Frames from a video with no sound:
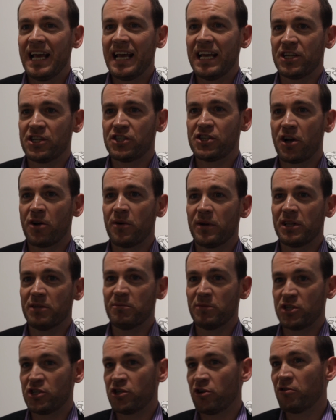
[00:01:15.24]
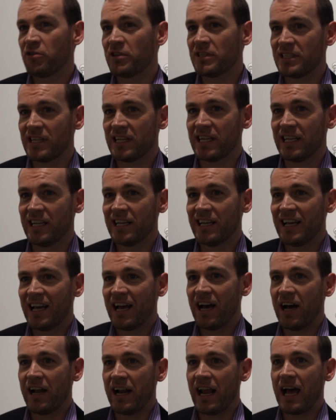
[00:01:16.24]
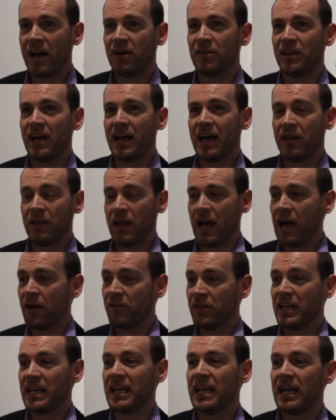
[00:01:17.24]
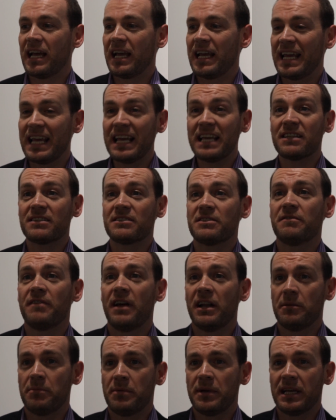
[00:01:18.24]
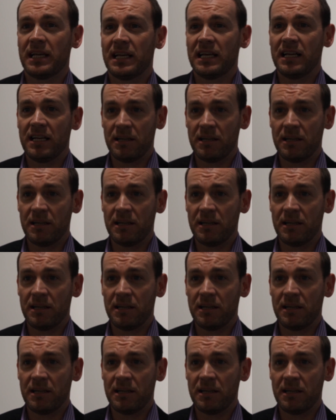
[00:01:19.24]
is showing the maturity and how that he is developing in